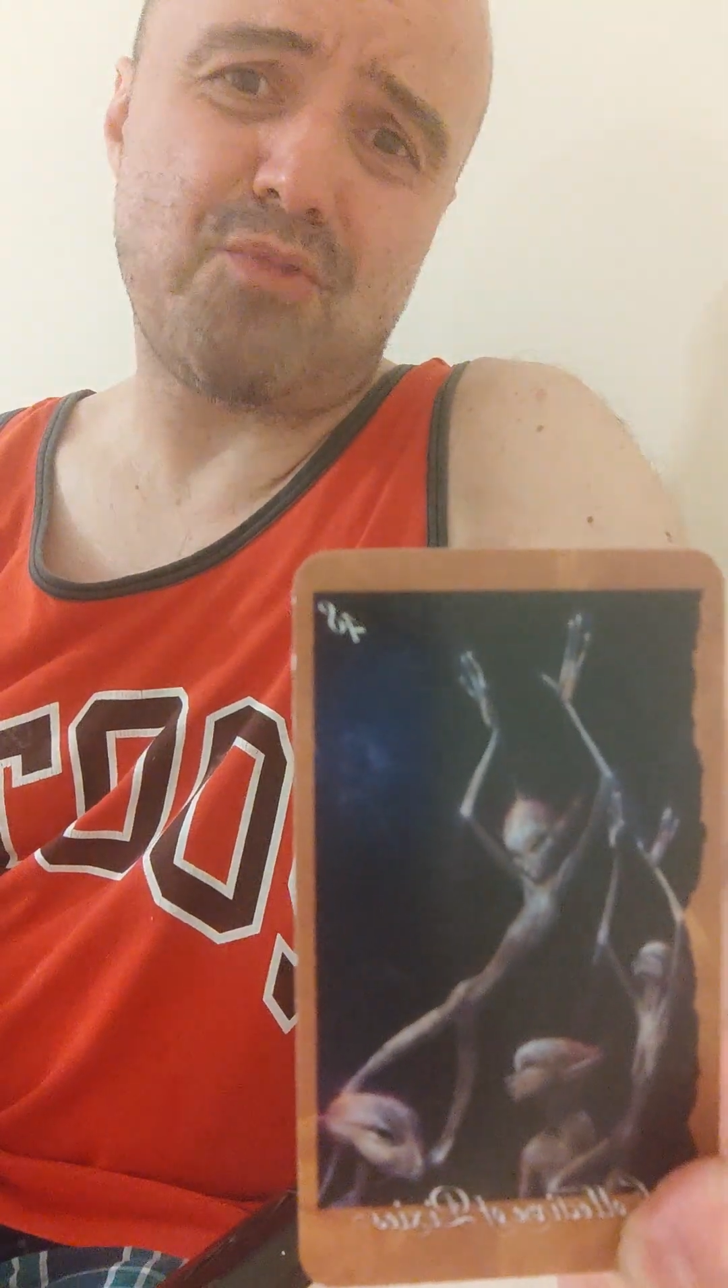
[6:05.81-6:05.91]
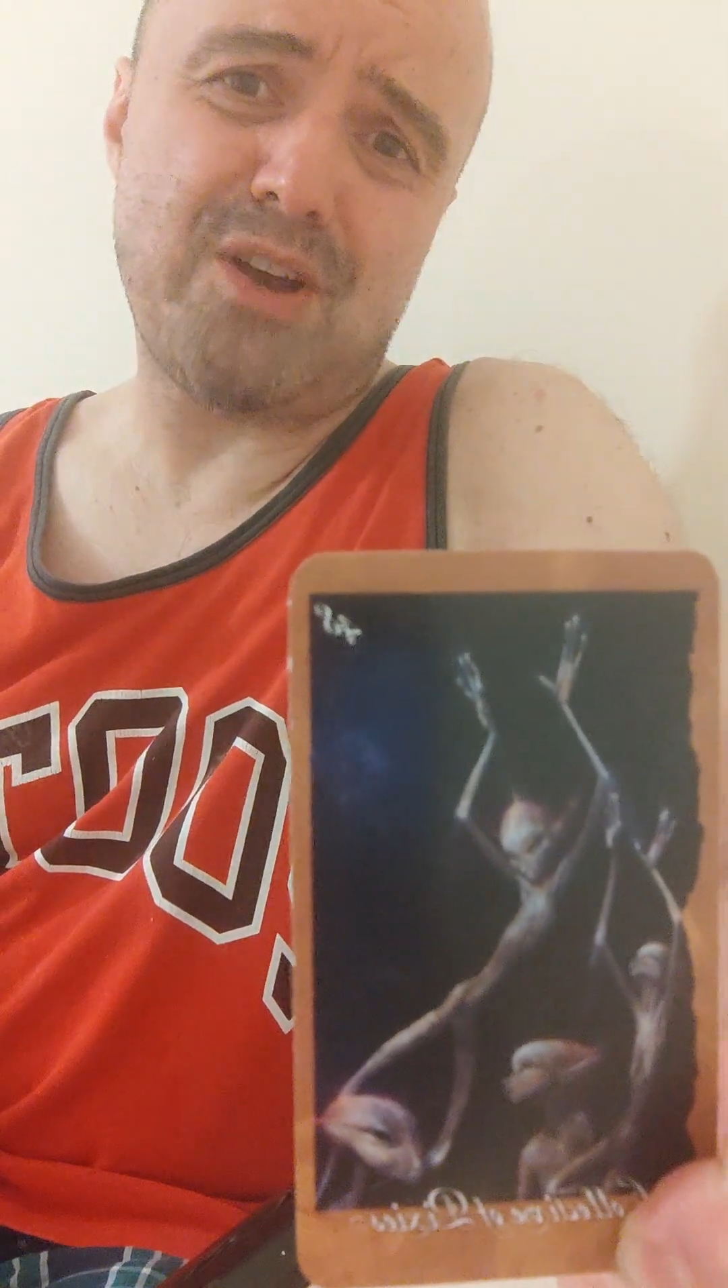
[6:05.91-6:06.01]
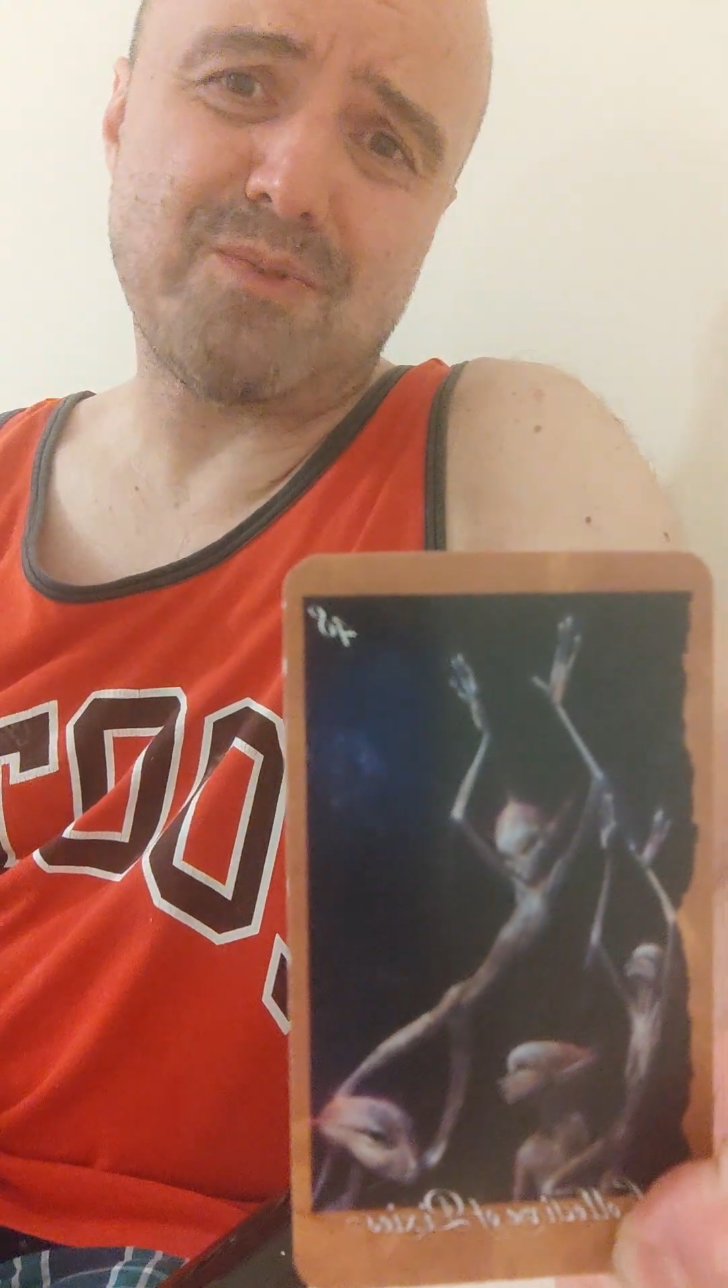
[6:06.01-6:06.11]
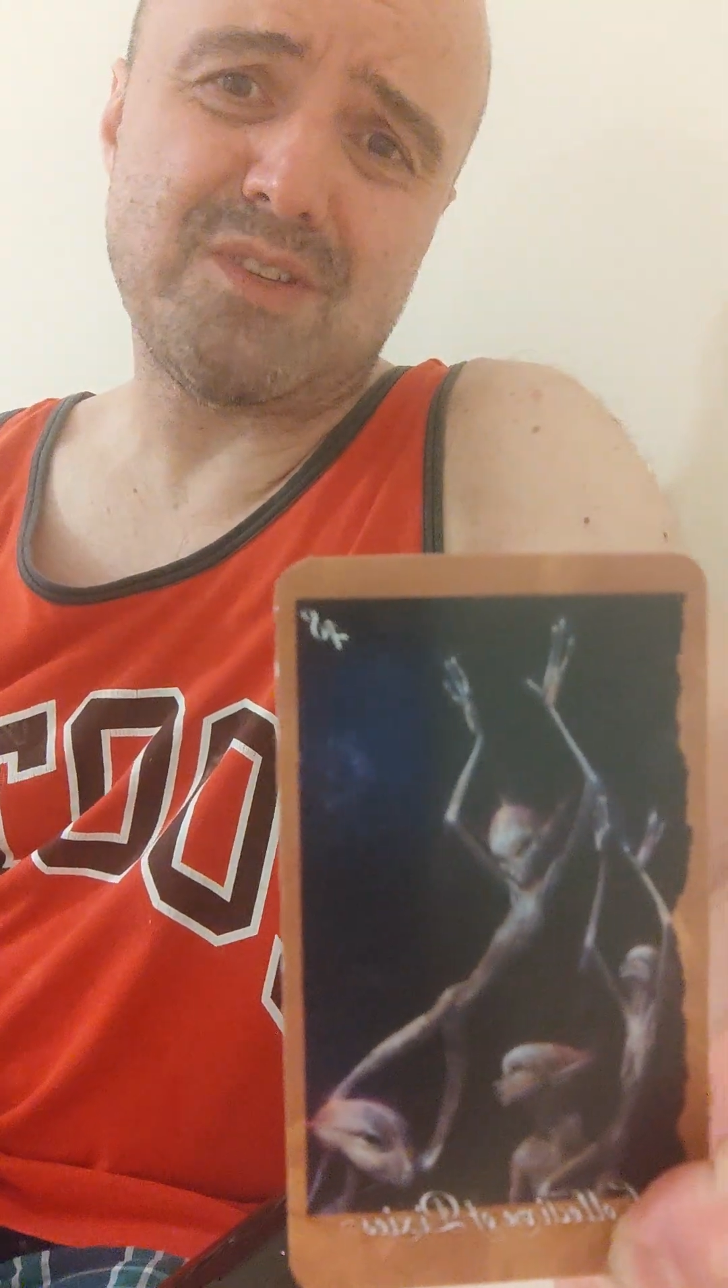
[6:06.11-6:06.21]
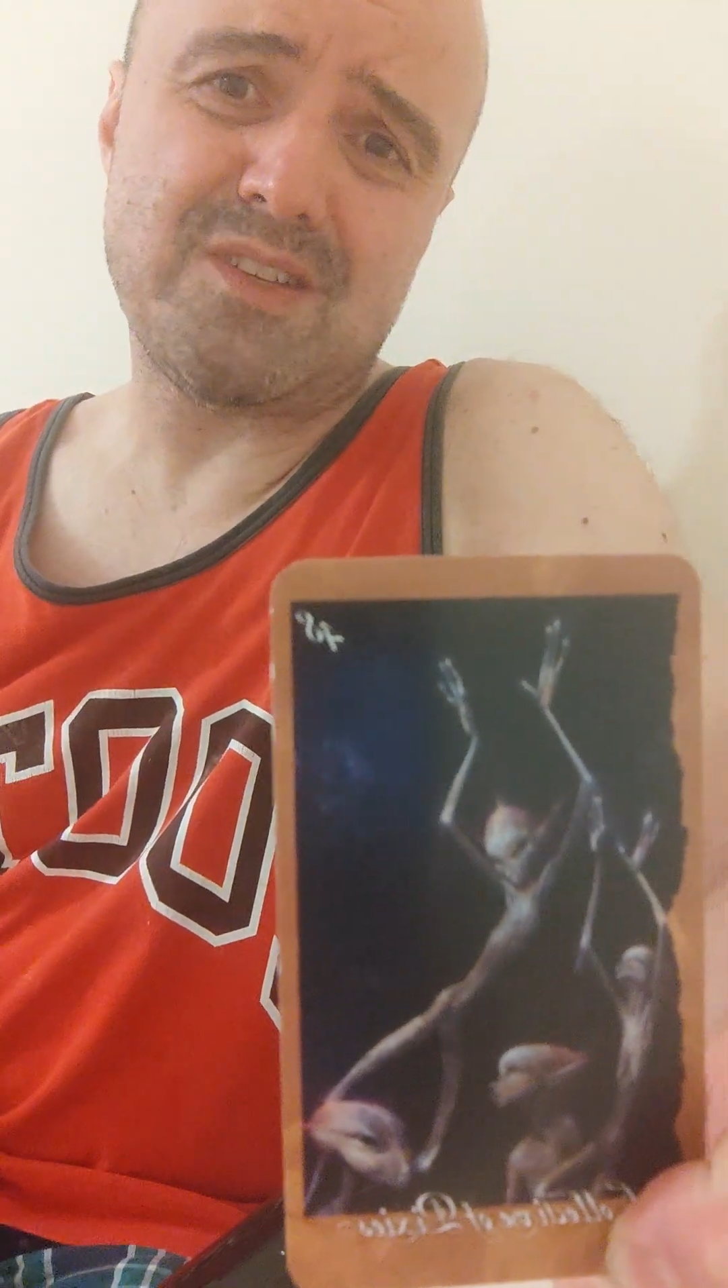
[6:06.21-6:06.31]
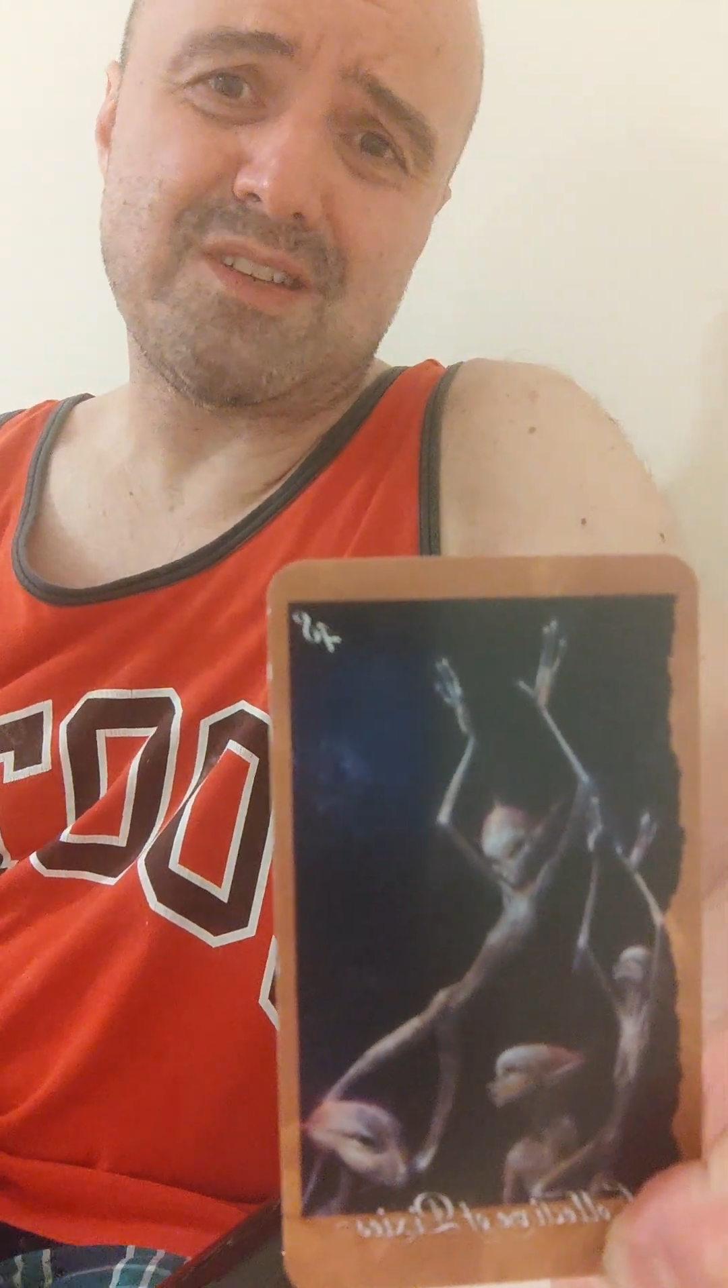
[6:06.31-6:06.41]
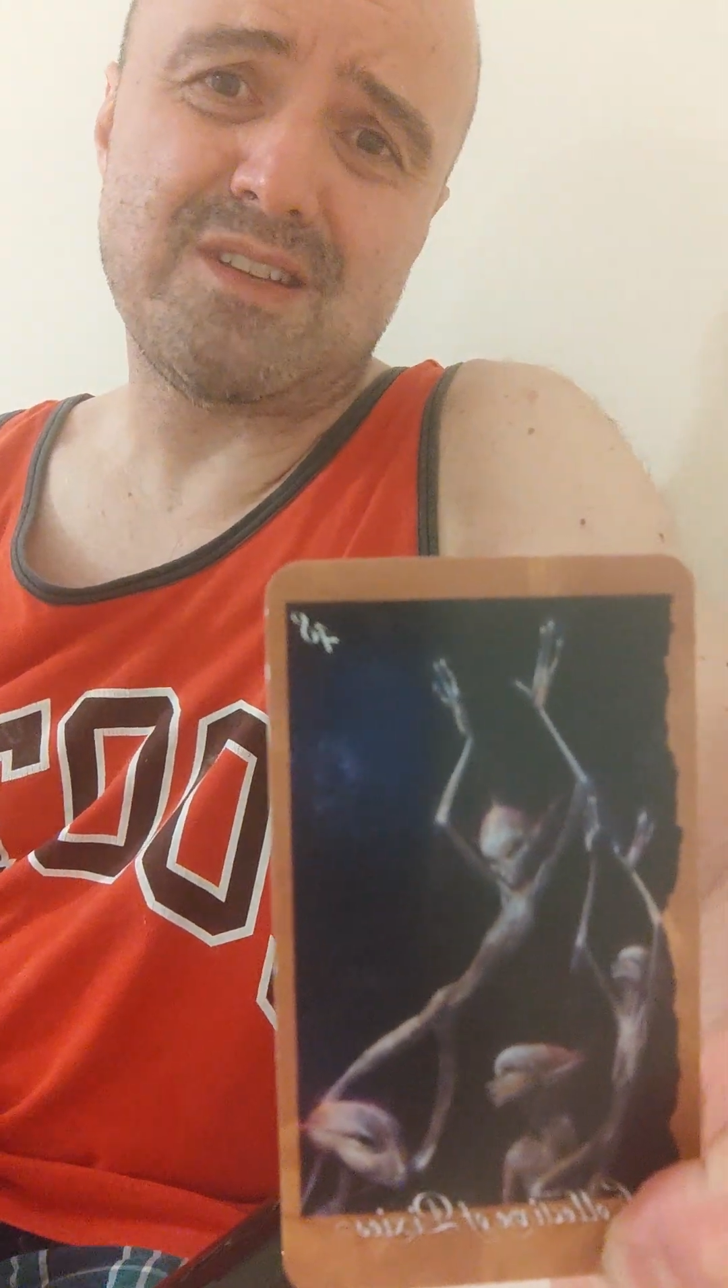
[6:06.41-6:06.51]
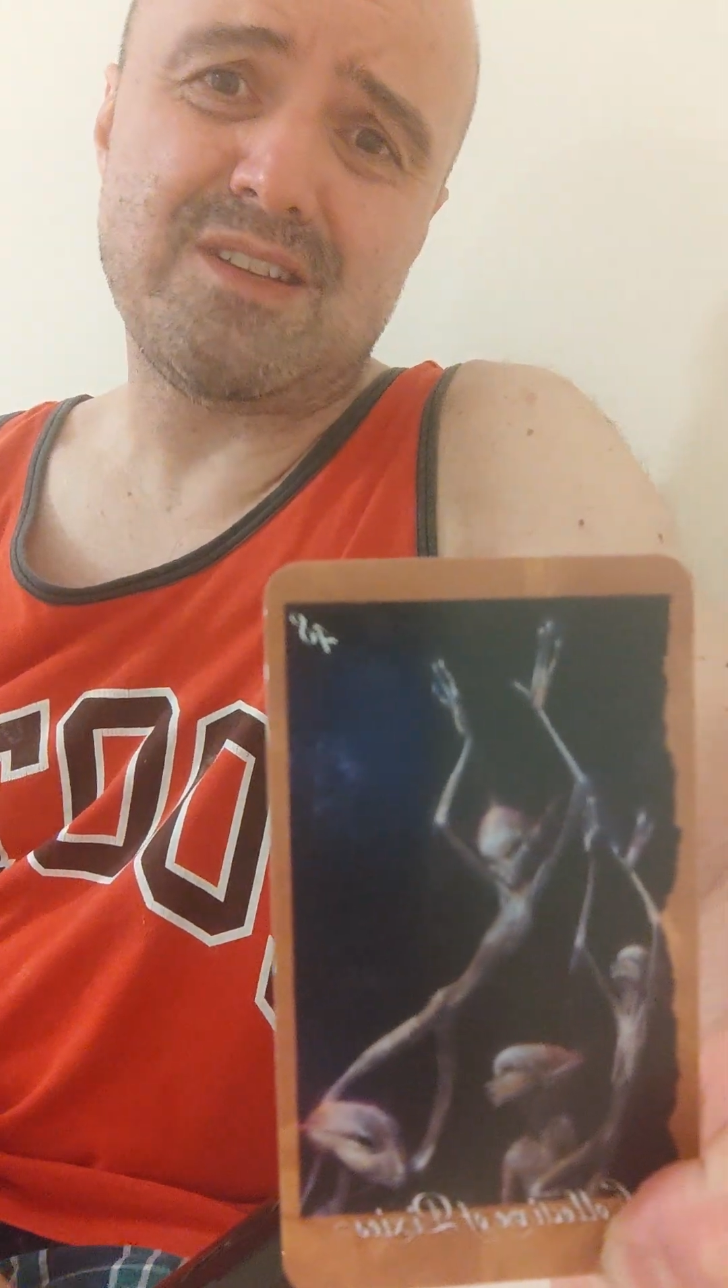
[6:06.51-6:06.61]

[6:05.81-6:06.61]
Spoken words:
Perhaps this